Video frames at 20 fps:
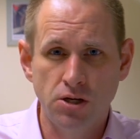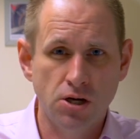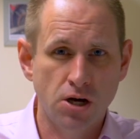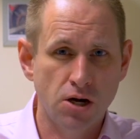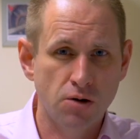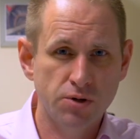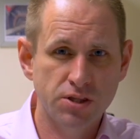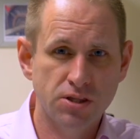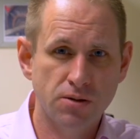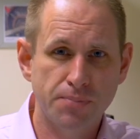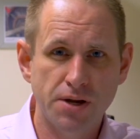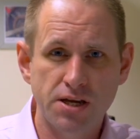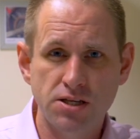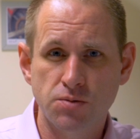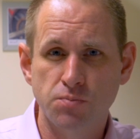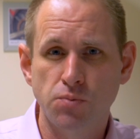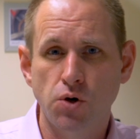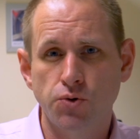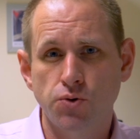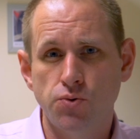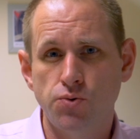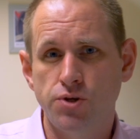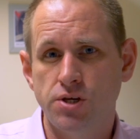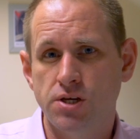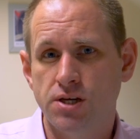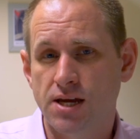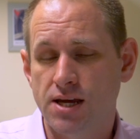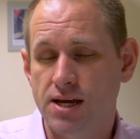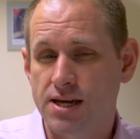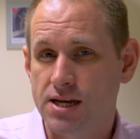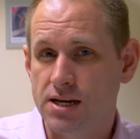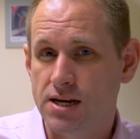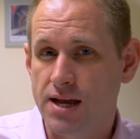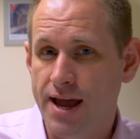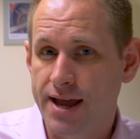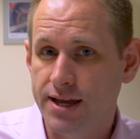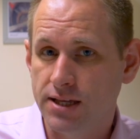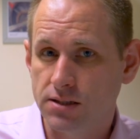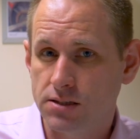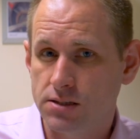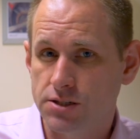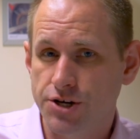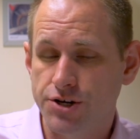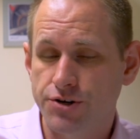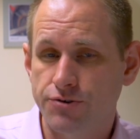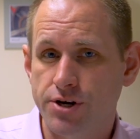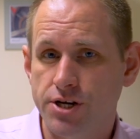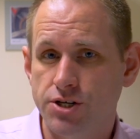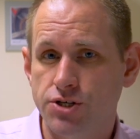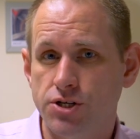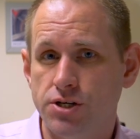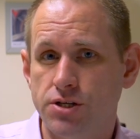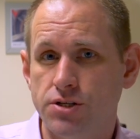Now with the base model, you're getting an 8th generation